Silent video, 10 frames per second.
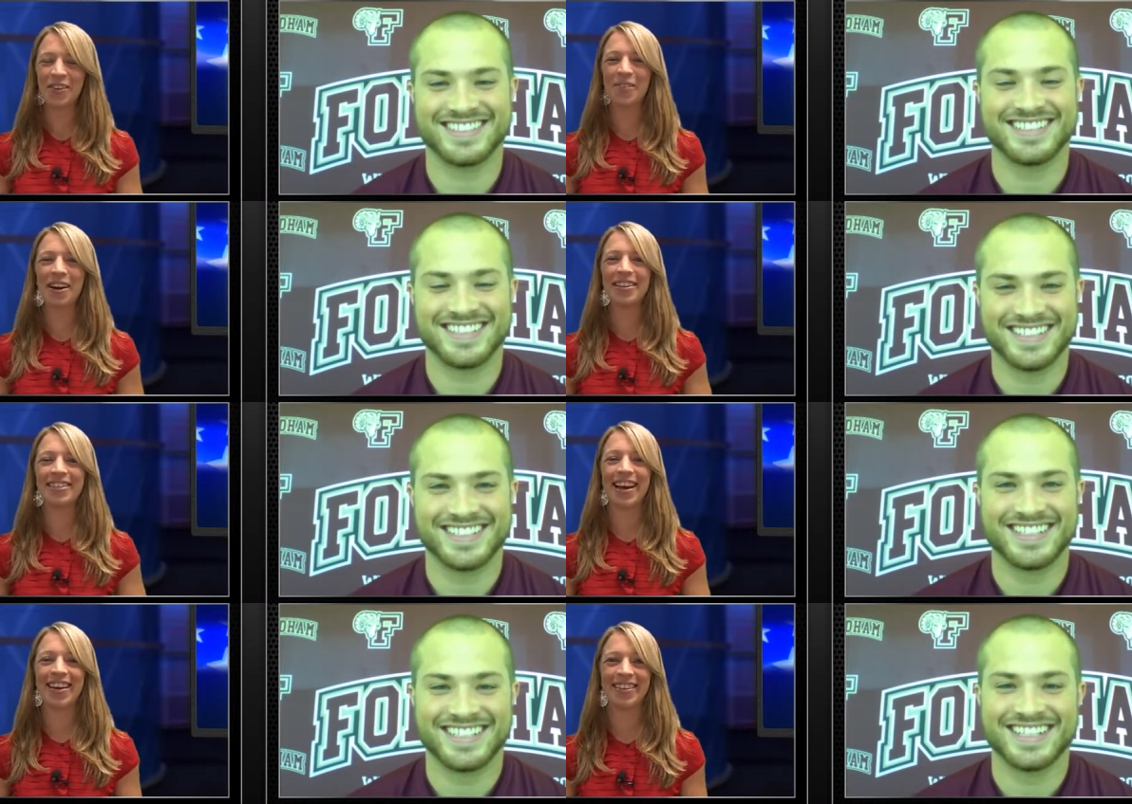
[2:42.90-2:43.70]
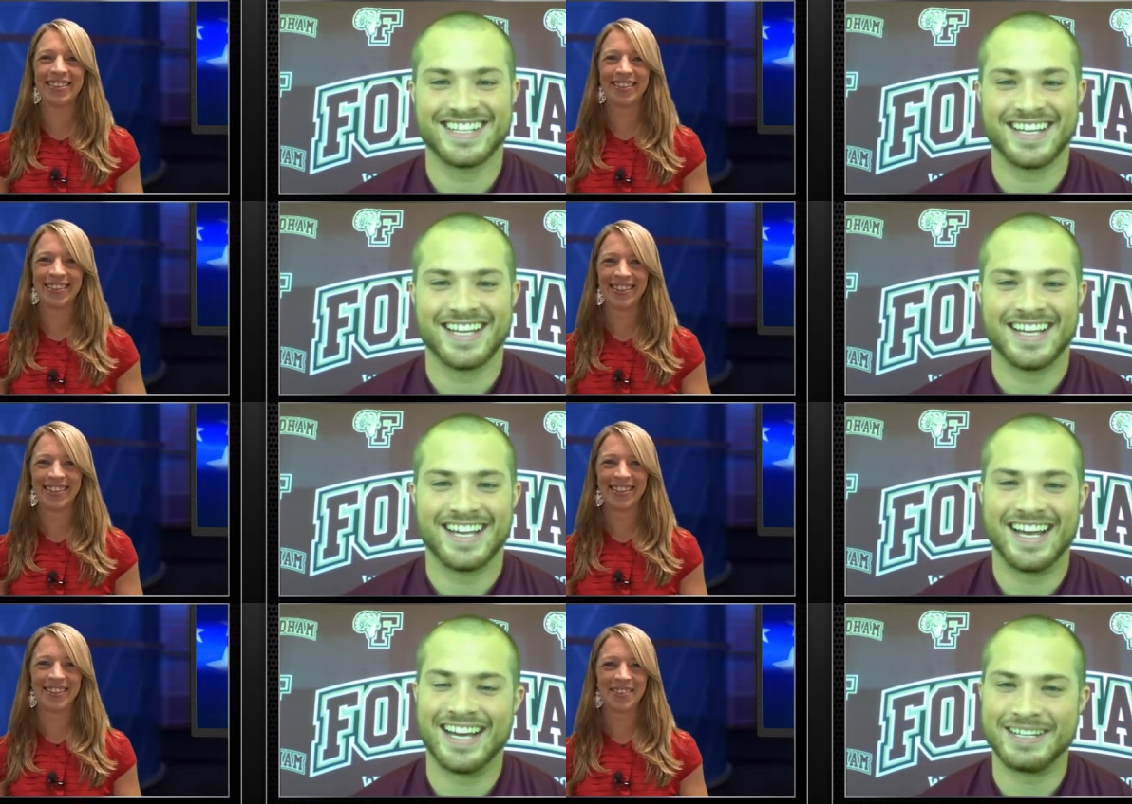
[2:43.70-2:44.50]
Speaker 1: and why is that?
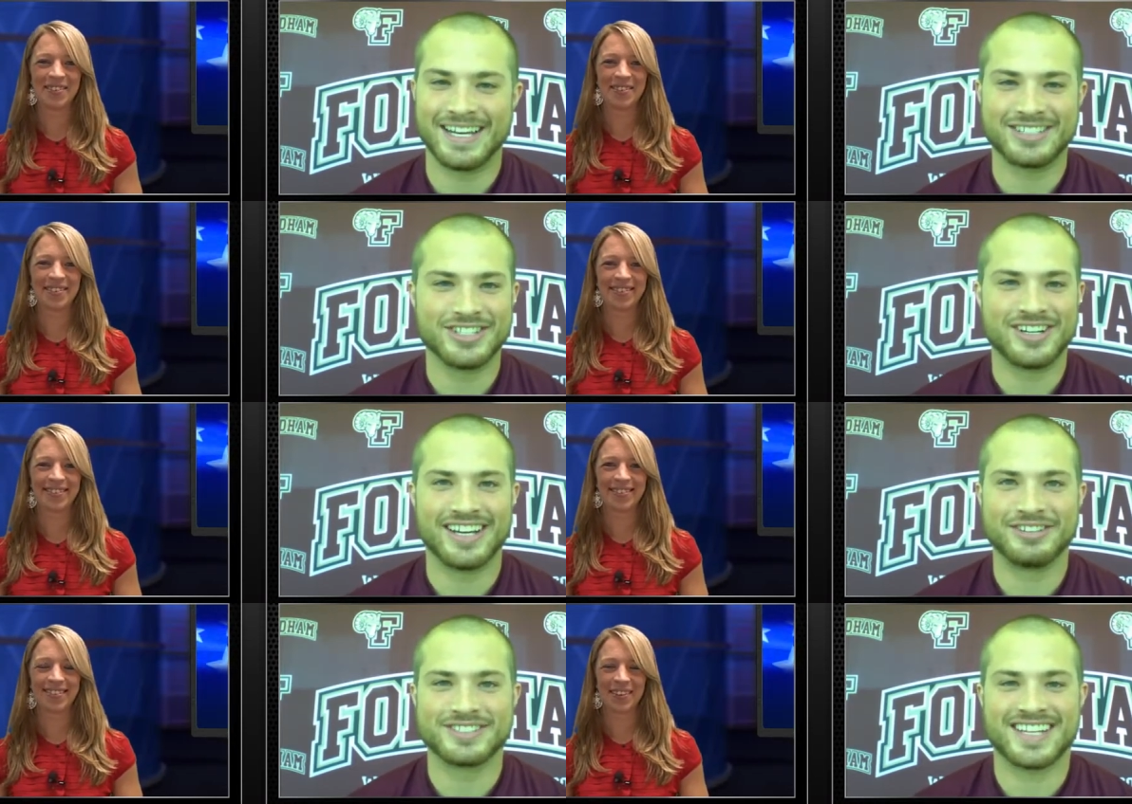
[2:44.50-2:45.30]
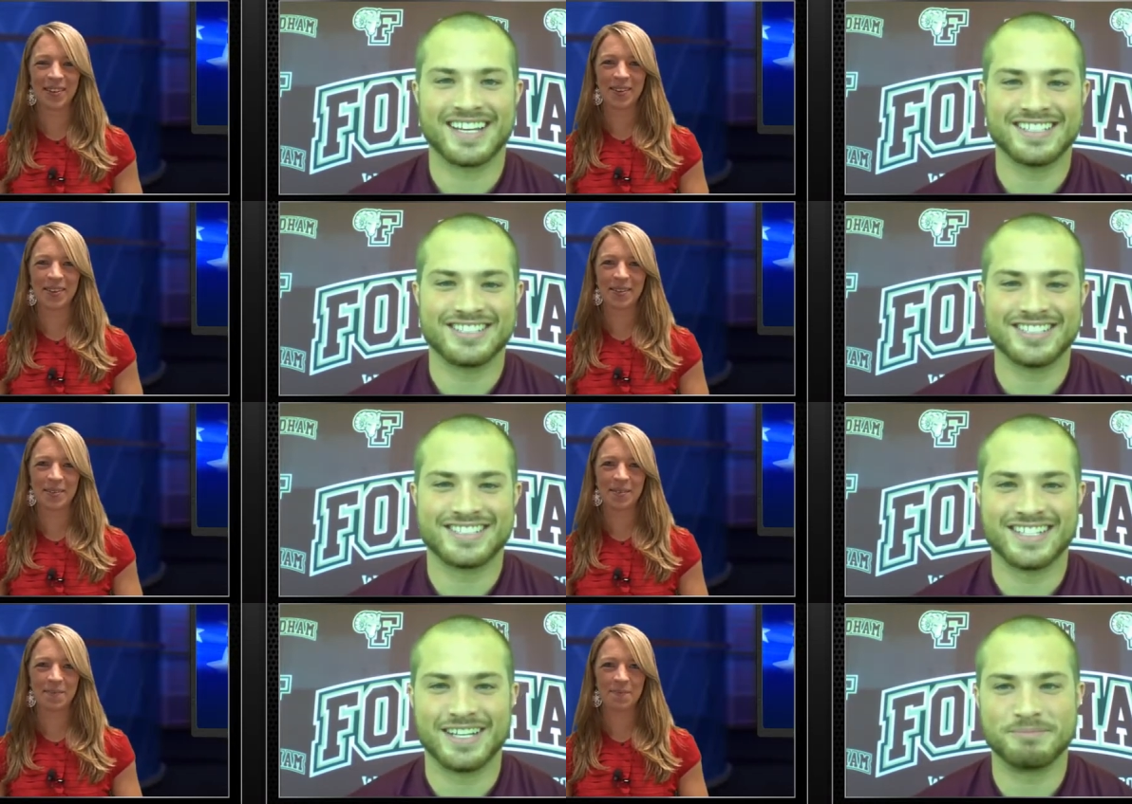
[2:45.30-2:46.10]
Speaker 2: Uh, I don't know. I always kind of
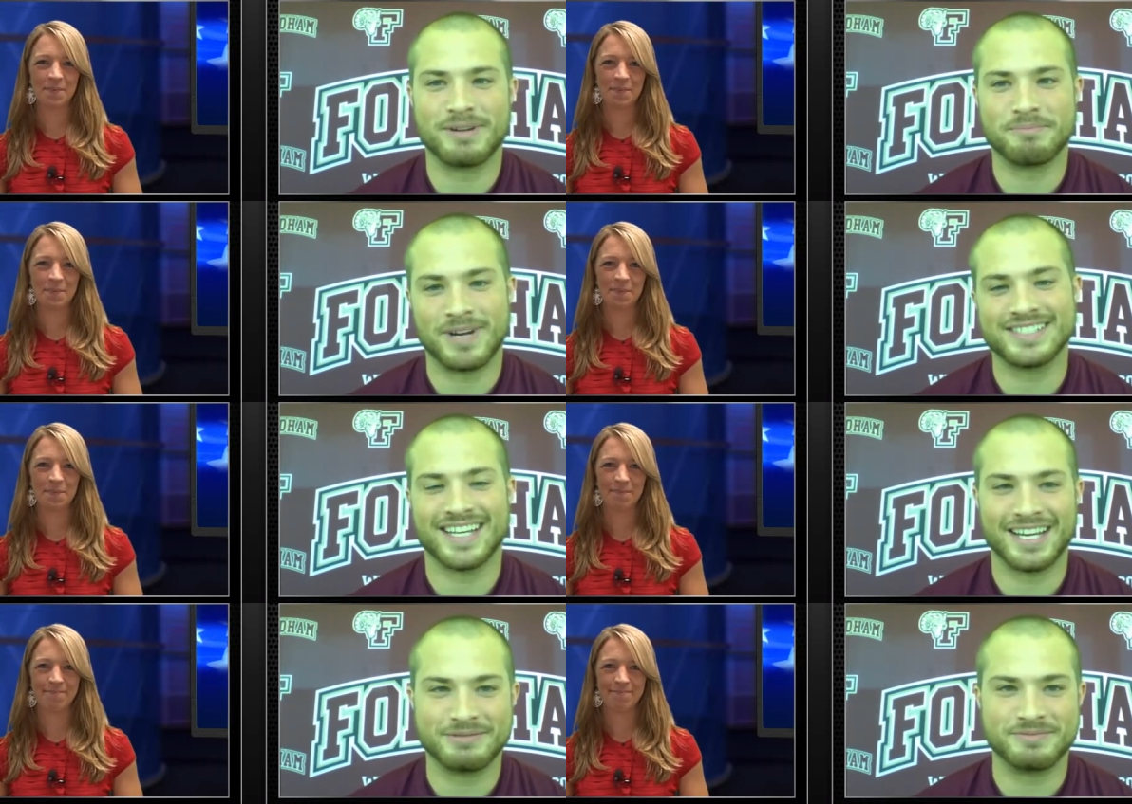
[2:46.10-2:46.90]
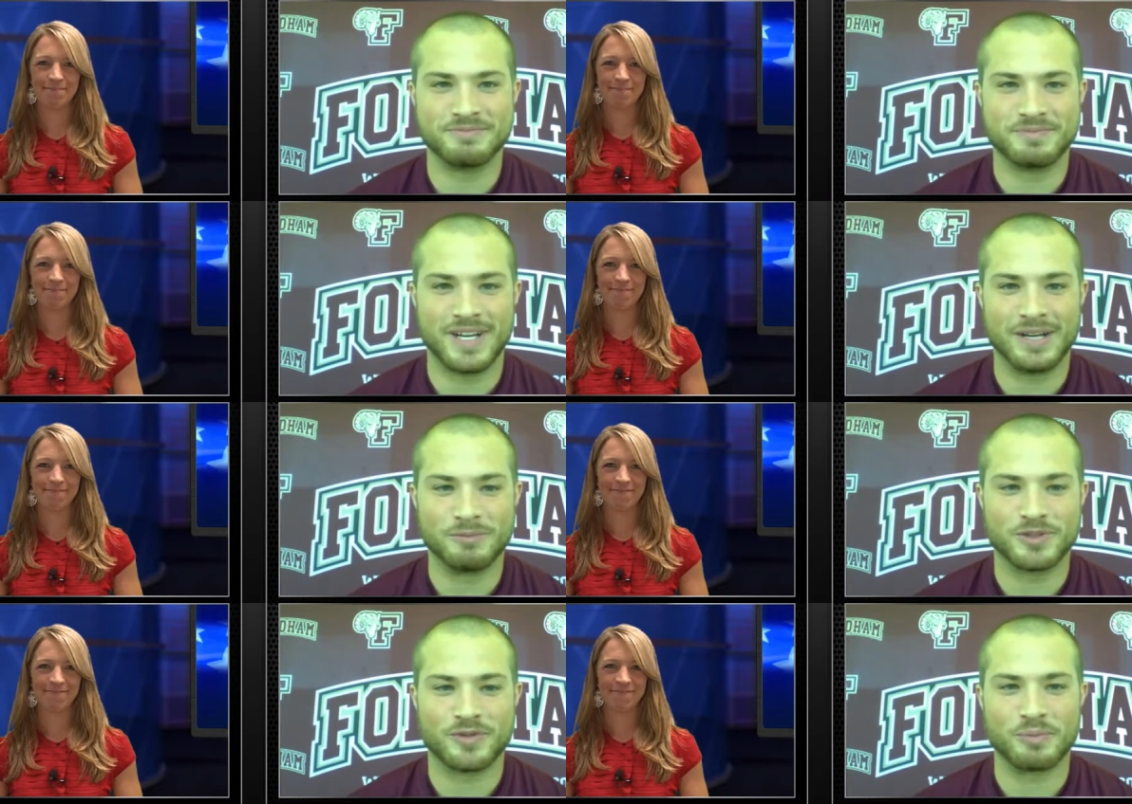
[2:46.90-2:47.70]
just uh, my, my dad
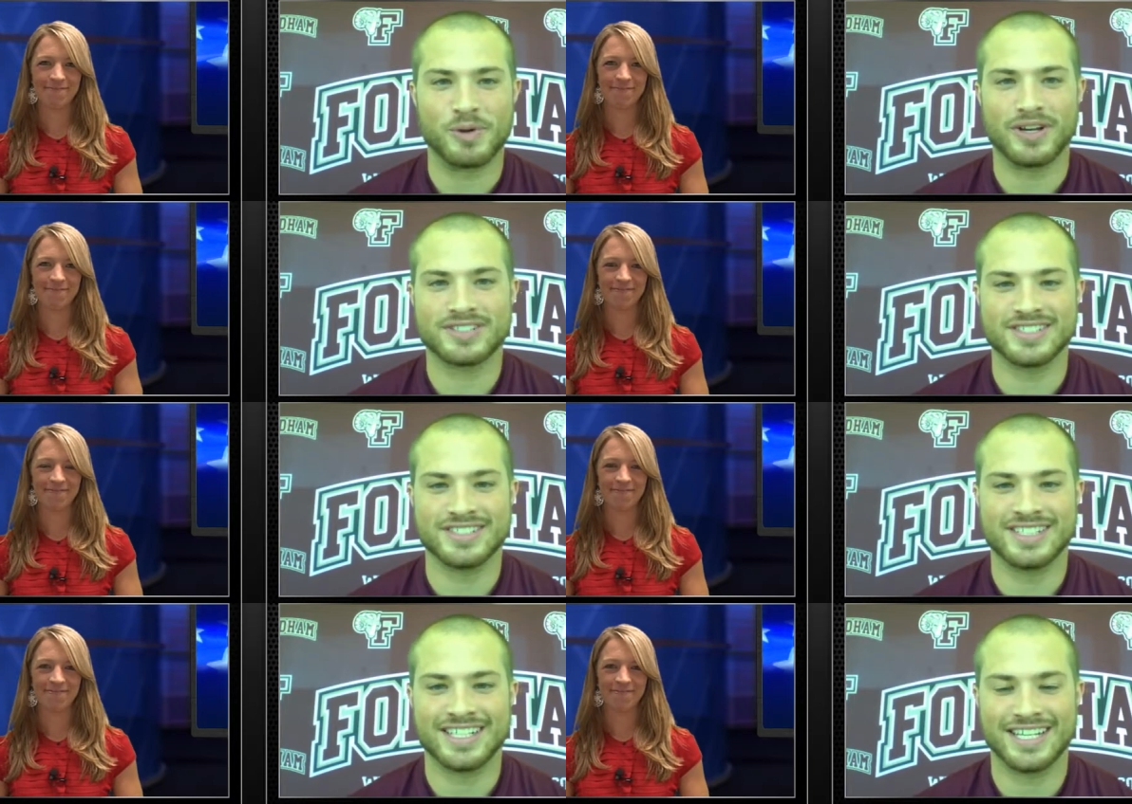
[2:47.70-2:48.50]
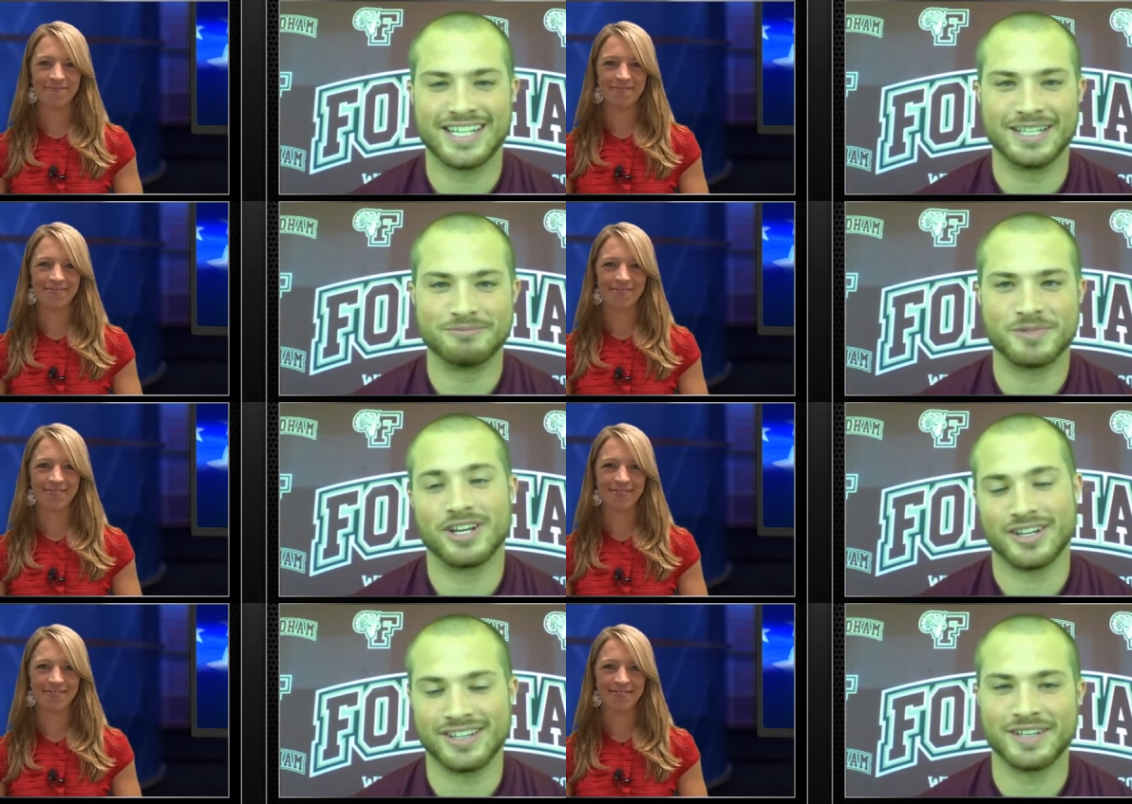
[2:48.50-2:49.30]
um, was from Boston. Um,
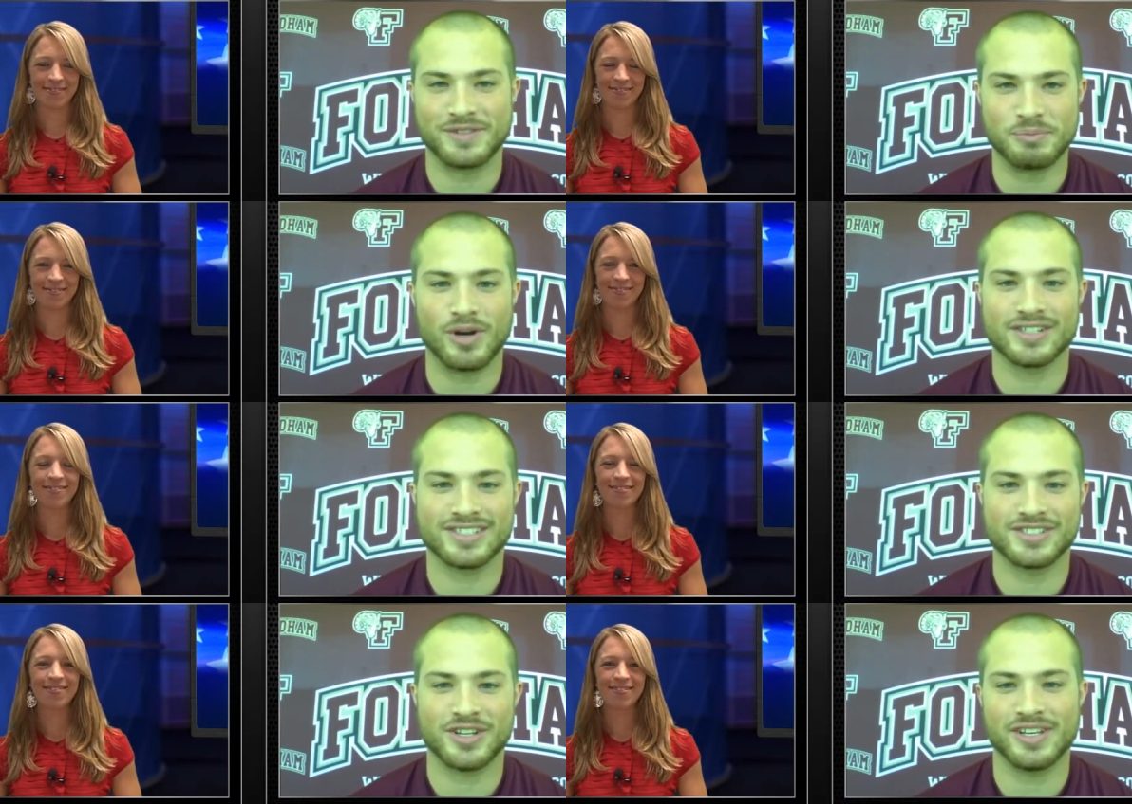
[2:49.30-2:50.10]
he lived in Boston, so